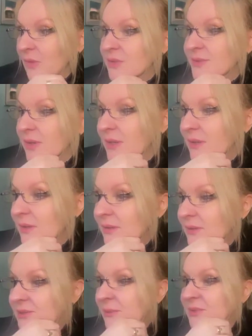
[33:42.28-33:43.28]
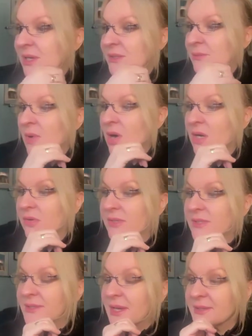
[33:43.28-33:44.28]
sorry, I skipped ahead.
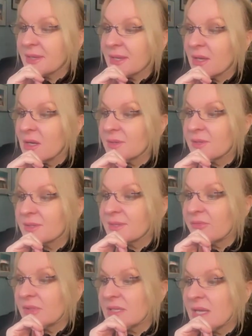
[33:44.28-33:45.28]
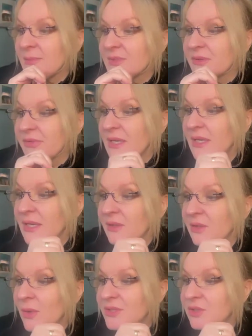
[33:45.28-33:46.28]
Margaret is asking, are there several types of healing?
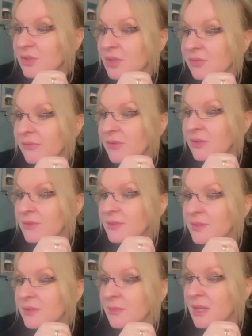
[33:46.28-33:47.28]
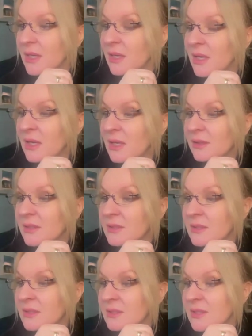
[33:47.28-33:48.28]
The question confuses me.
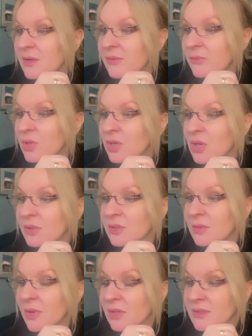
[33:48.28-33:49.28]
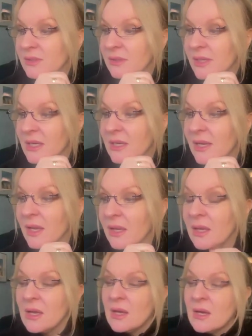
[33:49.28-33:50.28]
This is therefore not a personal
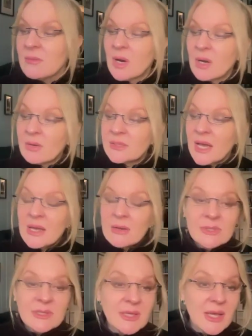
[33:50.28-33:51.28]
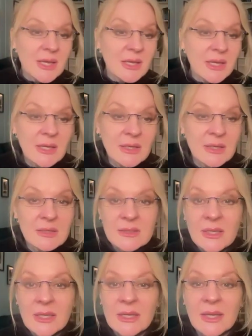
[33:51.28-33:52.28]
healing. Margaret, I will say healing is
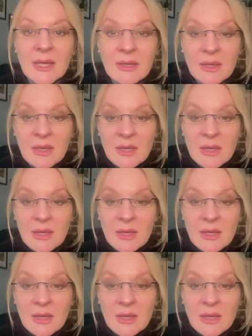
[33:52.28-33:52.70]
healing.